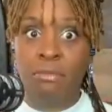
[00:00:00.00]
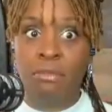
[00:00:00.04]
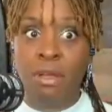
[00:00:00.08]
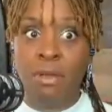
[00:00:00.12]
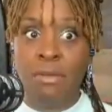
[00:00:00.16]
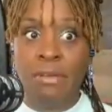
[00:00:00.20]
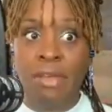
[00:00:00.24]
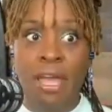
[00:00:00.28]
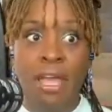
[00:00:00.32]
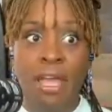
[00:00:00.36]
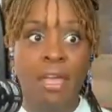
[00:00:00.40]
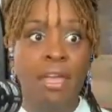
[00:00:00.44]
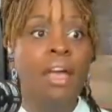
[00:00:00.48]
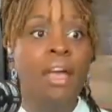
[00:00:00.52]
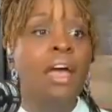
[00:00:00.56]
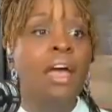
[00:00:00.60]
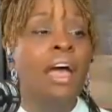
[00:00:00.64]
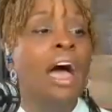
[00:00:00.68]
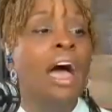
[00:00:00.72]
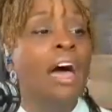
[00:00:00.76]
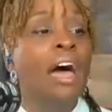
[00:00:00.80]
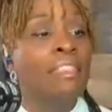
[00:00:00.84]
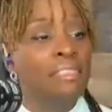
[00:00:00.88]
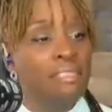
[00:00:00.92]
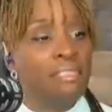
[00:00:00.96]
Okay.
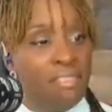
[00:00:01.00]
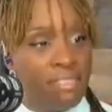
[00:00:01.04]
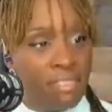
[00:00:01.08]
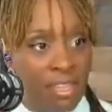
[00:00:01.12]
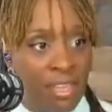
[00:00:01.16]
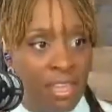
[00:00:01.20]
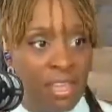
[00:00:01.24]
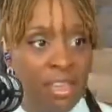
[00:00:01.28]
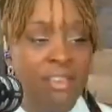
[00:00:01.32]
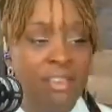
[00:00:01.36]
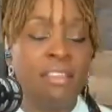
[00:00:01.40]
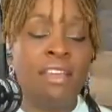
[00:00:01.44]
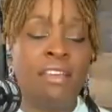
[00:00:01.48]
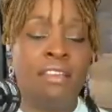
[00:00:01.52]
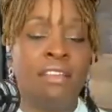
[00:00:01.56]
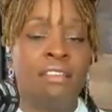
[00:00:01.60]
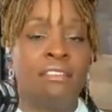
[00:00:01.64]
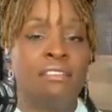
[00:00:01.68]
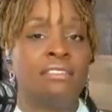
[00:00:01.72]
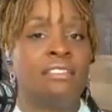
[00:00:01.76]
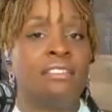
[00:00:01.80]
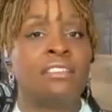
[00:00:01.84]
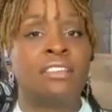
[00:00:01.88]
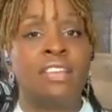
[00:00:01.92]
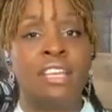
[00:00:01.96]
And then
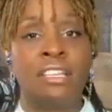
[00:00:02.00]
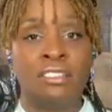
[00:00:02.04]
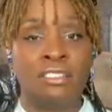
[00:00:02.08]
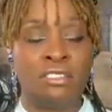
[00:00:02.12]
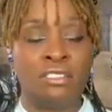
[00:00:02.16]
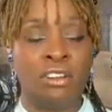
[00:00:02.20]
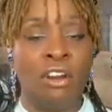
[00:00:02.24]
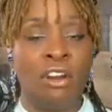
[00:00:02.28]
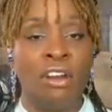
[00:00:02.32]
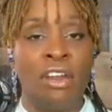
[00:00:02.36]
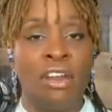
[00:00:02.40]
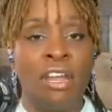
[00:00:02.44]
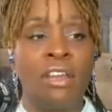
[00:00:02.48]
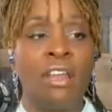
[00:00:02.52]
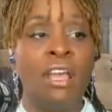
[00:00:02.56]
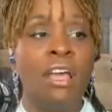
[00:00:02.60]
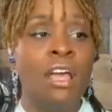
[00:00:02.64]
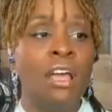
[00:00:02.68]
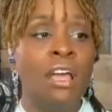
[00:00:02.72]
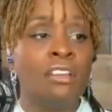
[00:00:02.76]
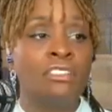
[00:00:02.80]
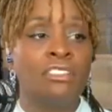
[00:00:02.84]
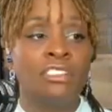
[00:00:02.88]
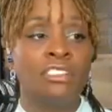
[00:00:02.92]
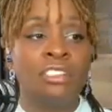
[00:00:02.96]
get started.
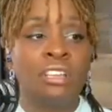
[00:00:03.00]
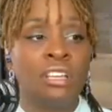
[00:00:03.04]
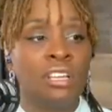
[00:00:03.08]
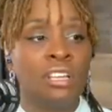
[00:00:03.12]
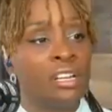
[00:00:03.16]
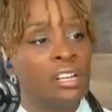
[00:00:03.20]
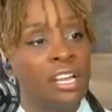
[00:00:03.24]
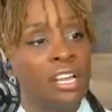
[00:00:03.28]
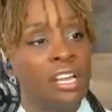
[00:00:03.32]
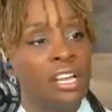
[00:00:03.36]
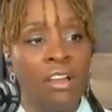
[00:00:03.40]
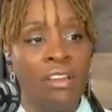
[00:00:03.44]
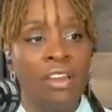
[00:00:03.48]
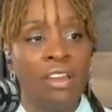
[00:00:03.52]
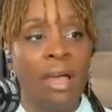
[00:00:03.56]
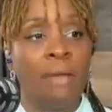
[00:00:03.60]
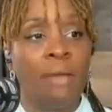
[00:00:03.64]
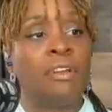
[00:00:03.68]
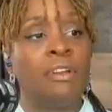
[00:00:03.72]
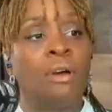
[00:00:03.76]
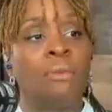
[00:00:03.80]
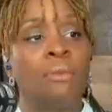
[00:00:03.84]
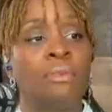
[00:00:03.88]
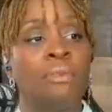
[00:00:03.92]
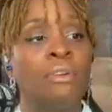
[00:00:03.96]
Just click on
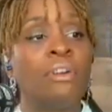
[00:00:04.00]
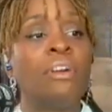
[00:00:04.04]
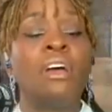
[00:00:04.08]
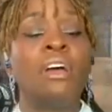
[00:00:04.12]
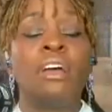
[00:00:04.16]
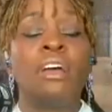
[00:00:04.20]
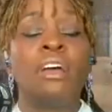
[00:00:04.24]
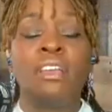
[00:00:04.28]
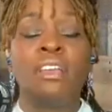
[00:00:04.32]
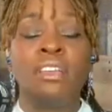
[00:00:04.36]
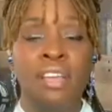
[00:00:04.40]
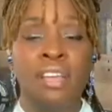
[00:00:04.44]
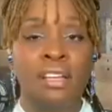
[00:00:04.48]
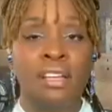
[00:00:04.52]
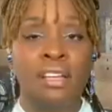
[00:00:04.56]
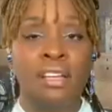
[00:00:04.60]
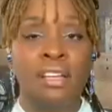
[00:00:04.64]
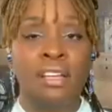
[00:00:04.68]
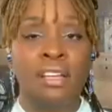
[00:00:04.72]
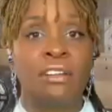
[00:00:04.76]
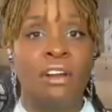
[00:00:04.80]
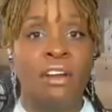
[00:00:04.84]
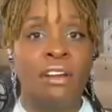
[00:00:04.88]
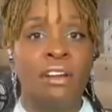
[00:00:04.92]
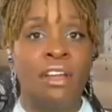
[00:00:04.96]
that number, get
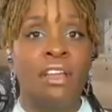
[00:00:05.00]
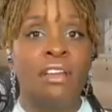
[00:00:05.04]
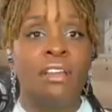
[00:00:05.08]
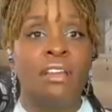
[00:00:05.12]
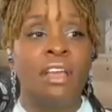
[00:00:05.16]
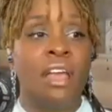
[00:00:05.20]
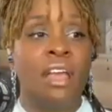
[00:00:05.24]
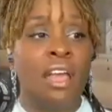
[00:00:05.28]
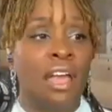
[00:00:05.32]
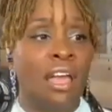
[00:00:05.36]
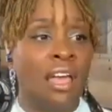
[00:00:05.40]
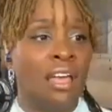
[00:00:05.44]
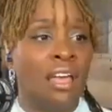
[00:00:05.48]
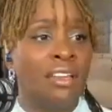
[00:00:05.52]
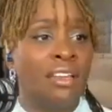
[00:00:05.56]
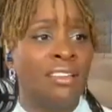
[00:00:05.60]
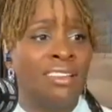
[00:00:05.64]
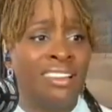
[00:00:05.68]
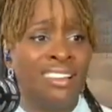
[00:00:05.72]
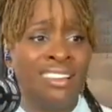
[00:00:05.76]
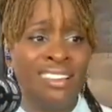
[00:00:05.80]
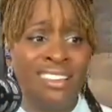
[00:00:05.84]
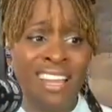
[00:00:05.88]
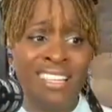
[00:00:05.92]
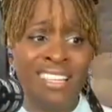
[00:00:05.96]
started,
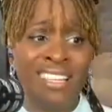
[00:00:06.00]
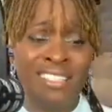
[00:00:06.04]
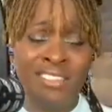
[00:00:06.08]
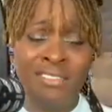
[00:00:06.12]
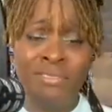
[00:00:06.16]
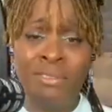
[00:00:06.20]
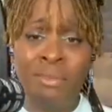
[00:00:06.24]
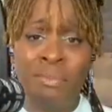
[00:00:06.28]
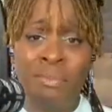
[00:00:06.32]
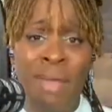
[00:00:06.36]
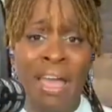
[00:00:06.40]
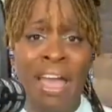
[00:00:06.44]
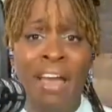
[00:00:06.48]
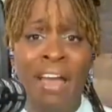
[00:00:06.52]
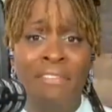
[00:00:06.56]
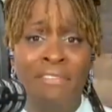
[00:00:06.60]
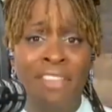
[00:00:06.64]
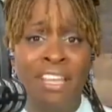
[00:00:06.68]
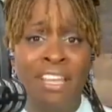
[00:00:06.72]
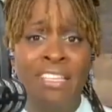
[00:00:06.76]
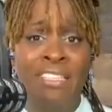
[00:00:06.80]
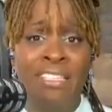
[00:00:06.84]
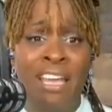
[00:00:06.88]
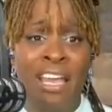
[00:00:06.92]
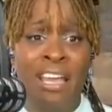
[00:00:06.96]
and let's do the math,
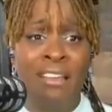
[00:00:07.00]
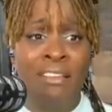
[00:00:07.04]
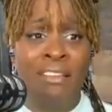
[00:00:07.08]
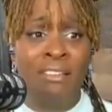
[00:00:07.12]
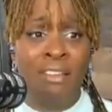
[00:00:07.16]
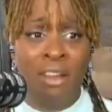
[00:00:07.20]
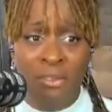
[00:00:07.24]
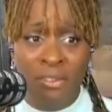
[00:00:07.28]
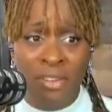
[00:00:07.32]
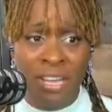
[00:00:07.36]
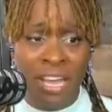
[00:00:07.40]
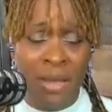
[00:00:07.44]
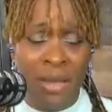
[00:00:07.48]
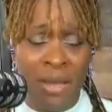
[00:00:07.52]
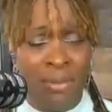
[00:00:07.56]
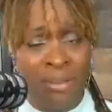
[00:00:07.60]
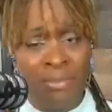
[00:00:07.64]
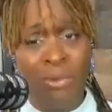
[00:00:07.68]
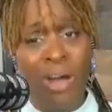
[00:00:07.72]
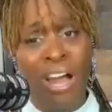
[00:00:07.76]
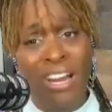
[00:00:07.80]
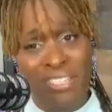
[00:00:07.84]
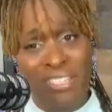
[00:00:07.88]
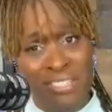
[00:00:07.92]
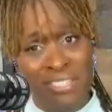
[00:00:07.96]
they say. Okay.
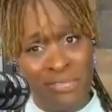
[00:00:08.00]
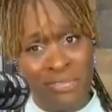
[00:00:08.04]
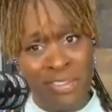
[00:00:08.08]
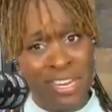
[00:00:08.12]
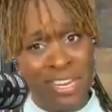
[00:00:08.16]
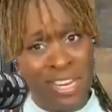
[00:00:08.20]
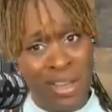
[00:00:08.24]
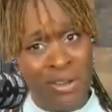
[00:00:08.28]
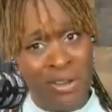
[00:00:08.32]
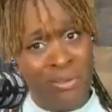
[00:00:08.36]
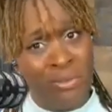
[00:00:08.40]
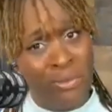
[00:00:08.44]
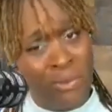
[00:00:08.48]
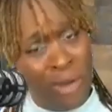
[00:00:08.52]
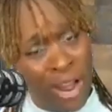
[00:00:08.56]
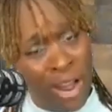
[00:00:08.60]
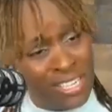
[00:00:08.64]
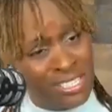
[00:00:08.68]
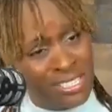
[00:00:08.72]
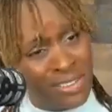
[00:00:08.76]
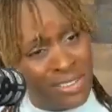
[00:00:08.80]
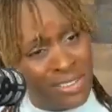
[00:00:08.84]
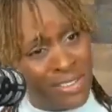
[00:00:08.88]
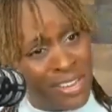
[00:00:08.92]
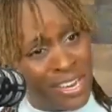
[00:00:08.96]
But watch the video.
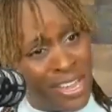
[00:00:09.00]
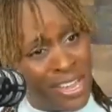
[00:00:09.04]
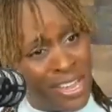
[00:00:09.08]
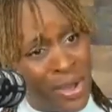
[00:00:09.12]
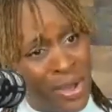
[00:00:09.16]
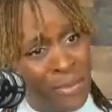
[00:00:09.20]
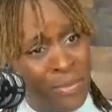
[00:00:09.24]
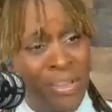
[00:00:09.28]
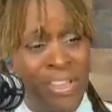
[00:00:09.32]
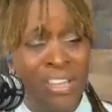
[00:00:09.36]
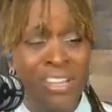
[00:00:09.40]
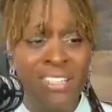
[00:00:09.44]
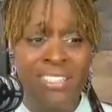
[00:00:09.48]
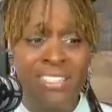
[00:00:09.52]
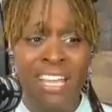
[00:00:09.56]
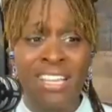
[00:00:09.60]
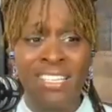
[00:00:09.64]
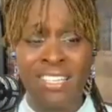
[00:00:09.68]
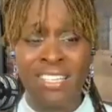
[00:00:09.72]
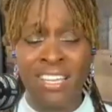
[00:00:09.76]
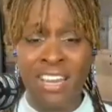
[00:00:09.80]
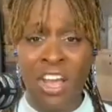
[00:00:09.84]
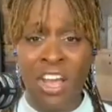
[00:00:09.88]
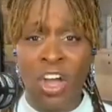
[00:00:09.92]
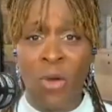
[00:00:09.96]
Watch the video because that's
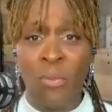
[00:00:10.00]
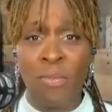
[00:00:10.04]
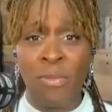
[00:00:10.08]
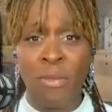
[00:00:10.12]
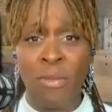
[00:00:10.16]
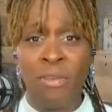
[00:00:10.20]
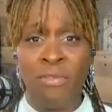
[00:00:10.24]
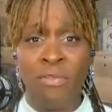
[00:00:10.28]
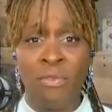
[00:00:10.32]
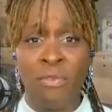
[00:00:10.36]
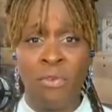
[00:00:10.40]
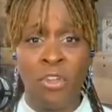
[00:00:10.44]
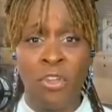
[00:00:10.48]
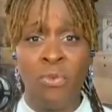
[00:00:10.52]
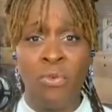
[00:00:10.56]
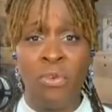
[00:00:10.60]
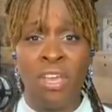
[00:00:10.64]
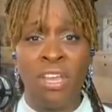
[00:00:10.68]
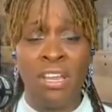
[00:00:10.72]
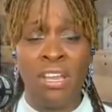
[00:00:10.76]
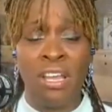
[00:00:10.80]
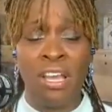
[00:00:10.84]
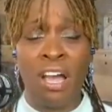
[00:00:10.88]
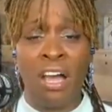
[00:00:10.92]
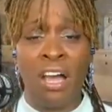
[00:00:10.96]
going to help you before you
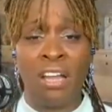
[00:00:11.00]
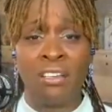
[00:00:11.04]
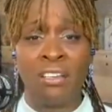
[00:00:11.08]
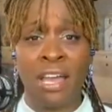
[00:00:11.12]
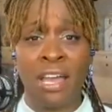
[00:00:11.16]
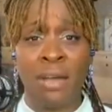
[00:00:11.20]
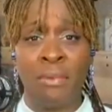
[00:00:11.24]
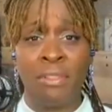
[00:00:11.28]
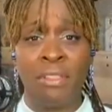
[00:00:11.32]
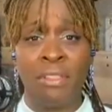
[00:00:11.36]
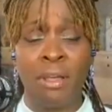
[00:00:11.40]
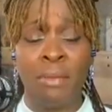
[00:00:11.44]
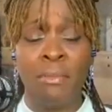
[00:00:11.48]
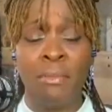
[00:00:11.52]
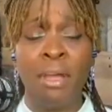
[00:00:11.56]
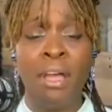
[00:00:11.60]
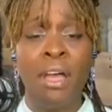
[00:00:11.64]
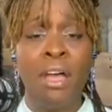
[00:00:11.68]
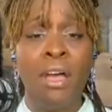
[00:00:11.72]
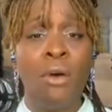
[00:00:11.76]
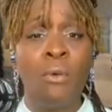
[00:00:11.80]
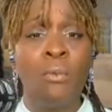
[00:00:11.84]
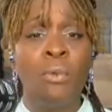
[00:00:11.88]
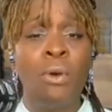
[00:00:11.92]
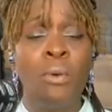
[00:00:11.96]
get in contact with them.
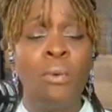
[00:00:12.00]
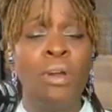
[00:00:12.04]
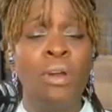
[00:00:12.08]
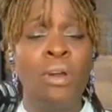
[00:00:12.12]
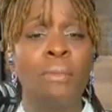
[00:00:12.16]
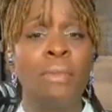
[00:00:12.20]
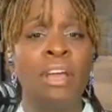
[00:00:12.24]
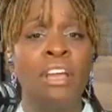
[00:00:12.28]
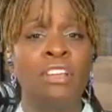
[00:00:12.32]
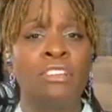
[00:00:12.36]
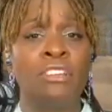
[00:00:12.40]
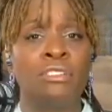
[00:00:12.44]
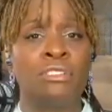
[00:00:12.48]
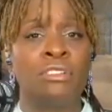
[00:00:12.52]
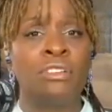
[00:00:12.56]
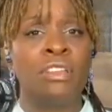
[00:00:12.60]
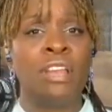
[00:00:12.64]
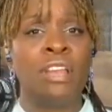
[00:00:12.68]
We want to make sure